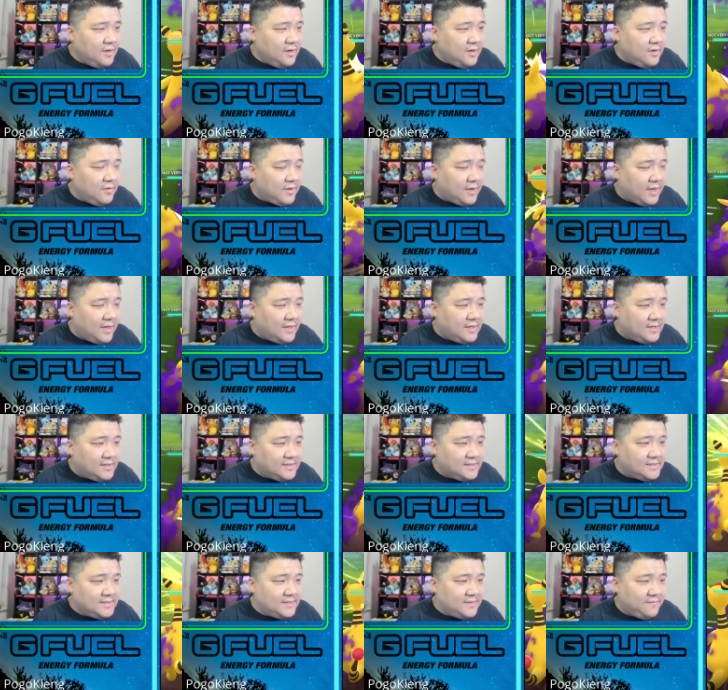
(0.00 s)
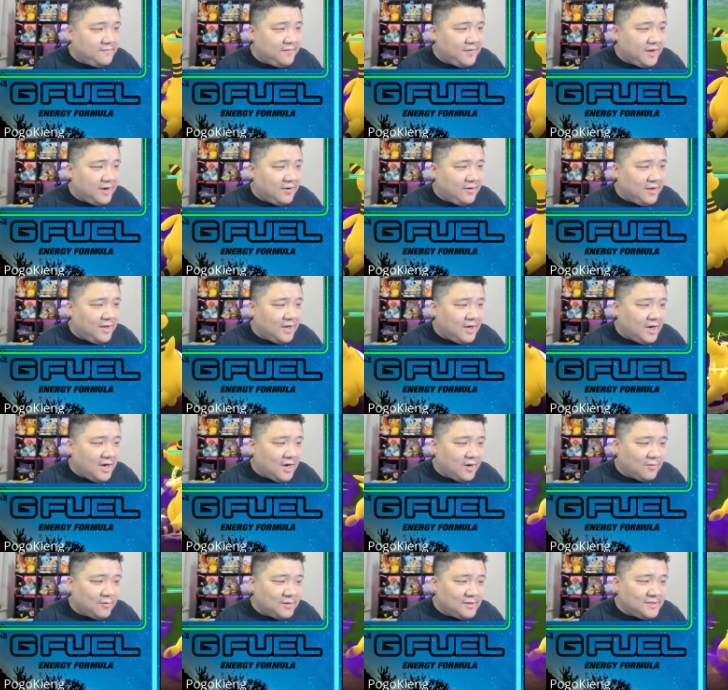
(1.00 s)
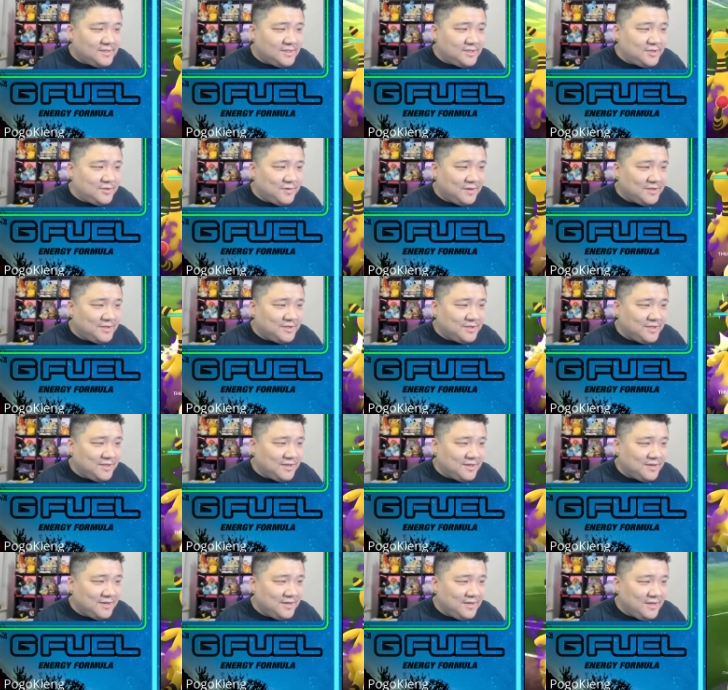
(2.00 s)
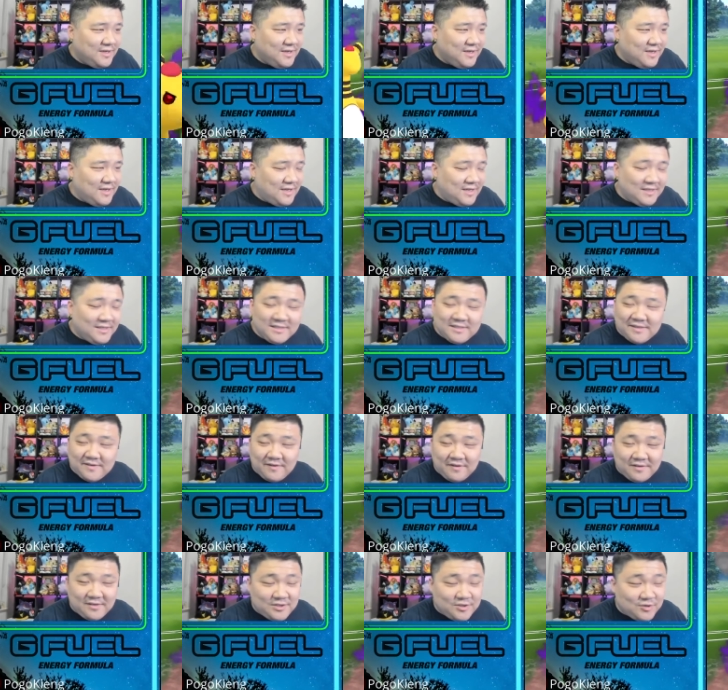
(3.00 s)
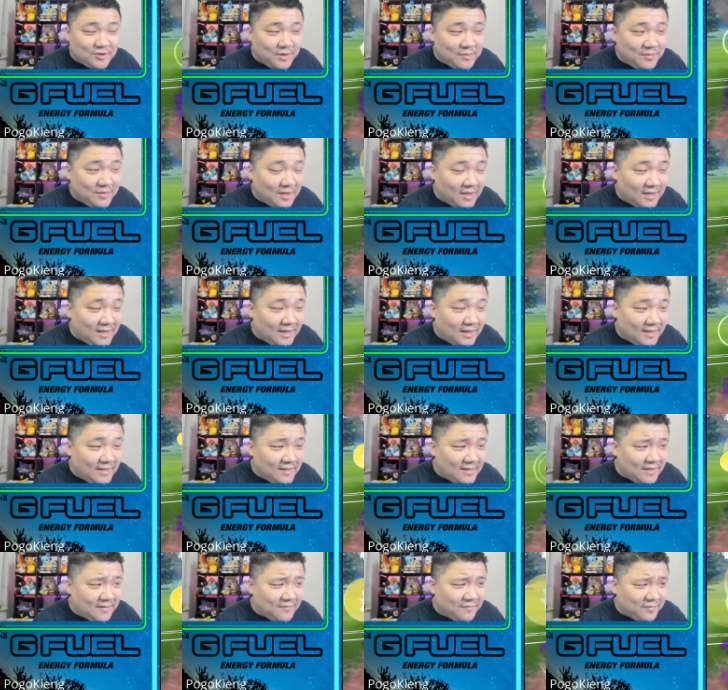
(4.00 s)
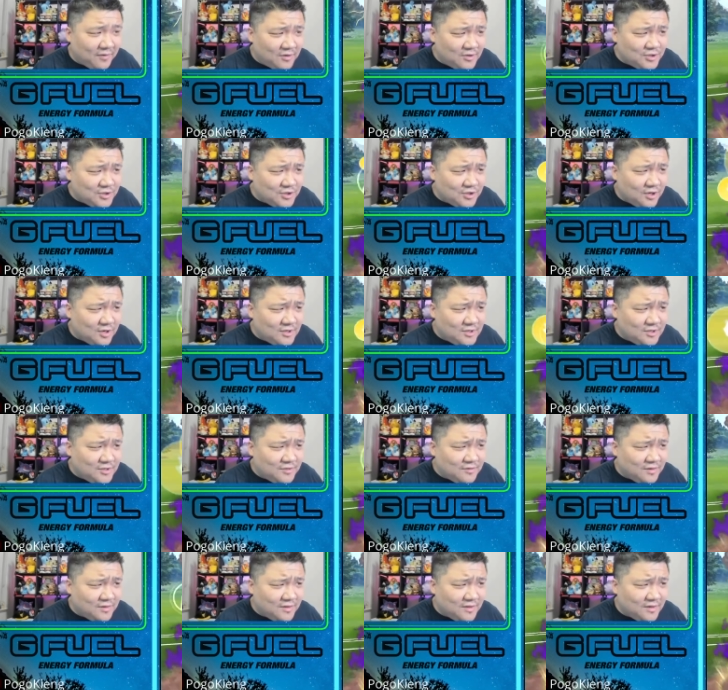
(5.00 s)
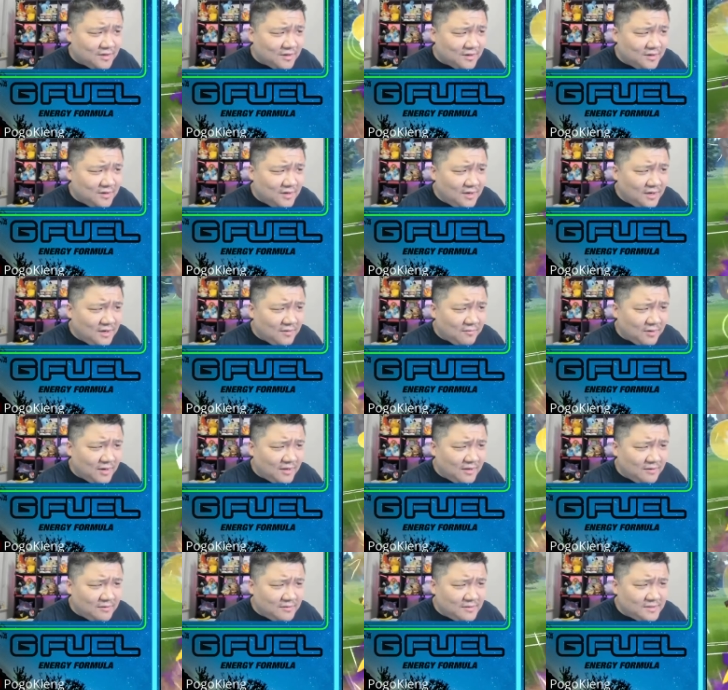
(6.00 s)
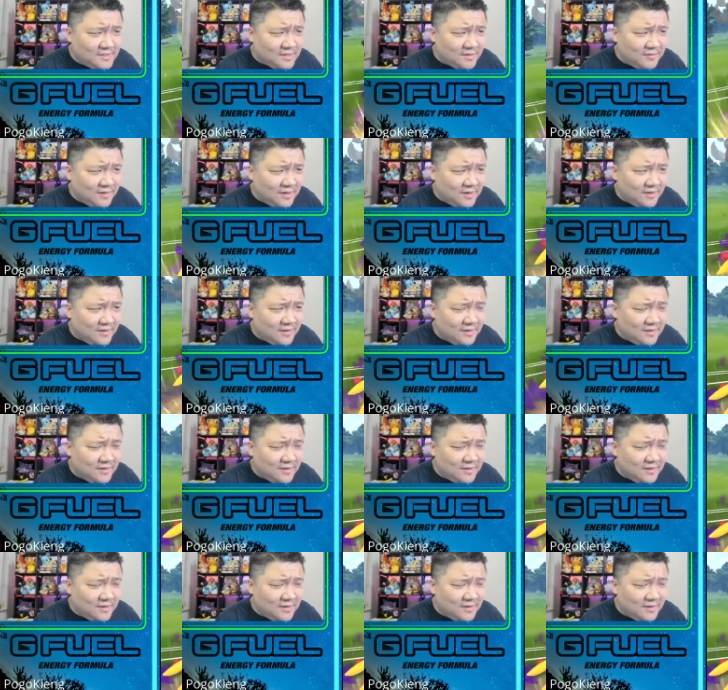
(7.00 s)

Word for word: Okay, this is a very awkward situation here. This is extremely. I, I think they have Thundershock too on their Raikou. Is that right?